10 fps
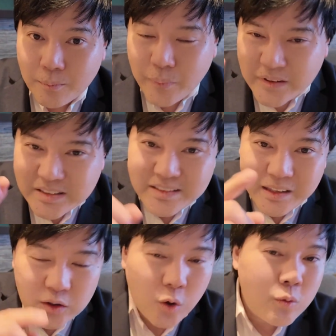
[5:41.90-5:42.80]
But it's
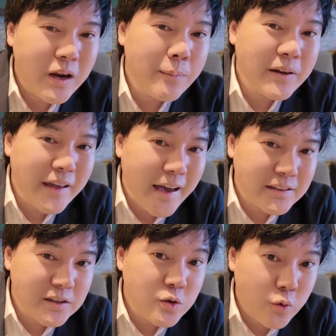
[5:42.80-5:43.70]
not only about
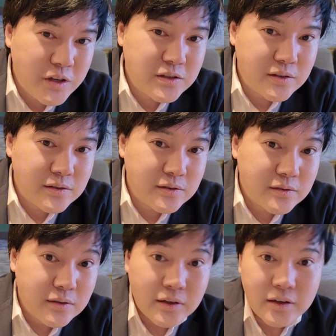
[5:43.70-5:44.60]
asking
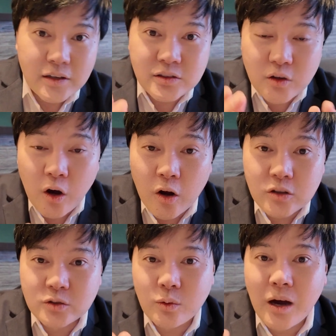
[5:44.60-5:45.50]
questions, it's
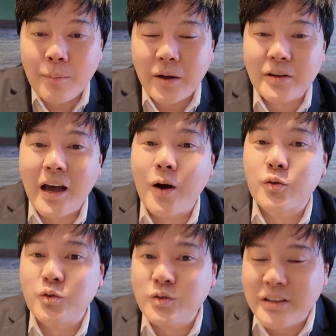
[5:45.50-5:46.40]
also about how
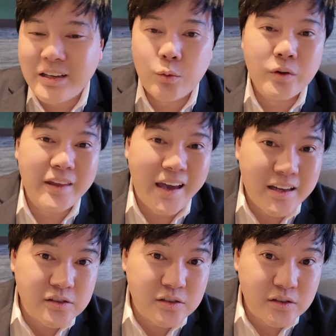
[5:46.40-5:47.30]
to deal with
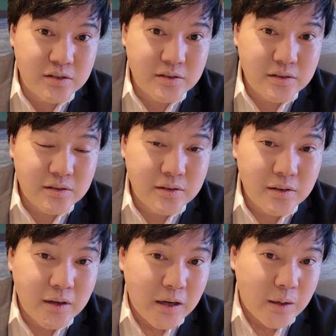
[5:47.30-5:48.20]
answers.
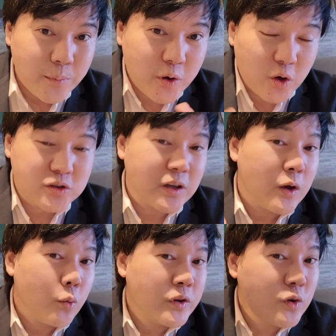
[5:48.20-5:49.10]
Because
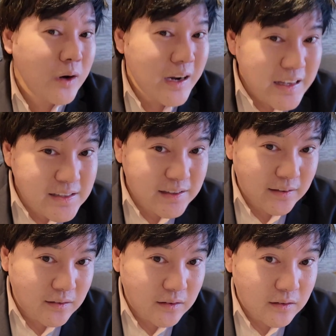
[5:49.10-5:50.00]
when you
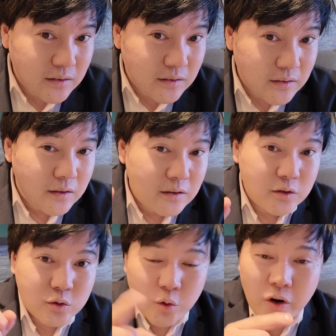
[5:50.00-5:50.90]
listen
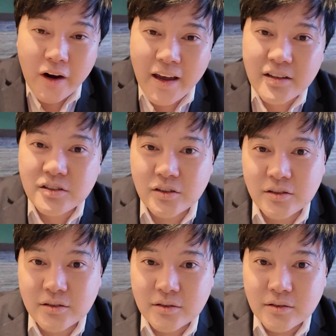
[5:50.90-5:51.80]
to her
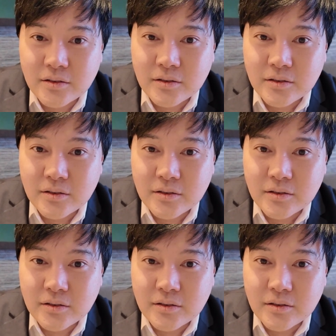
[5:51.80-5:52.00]
answers,